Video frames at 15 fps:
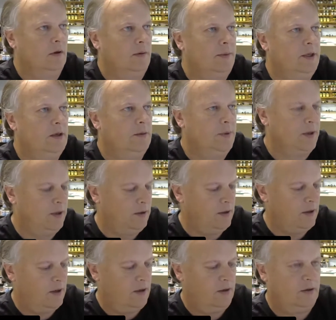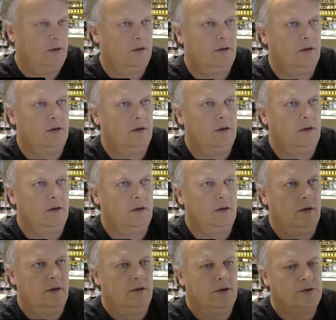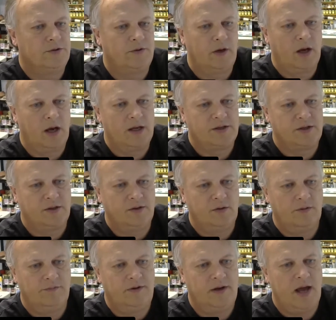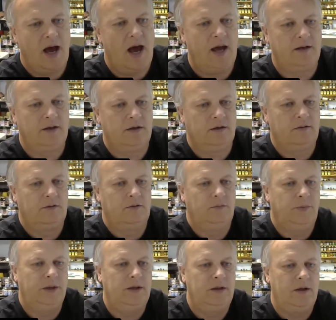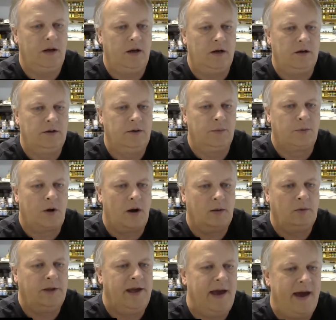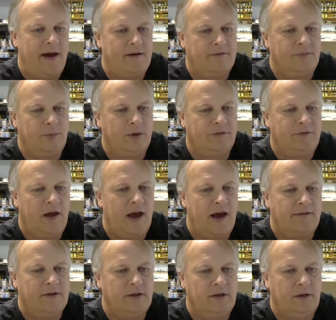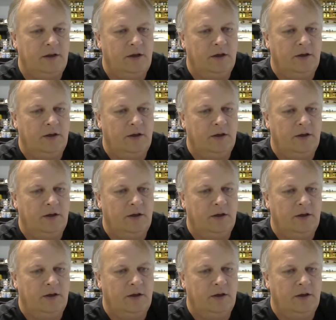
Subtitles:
Let me dump it in there. Those of you guys who have not been there, you probably have, but if you haven't,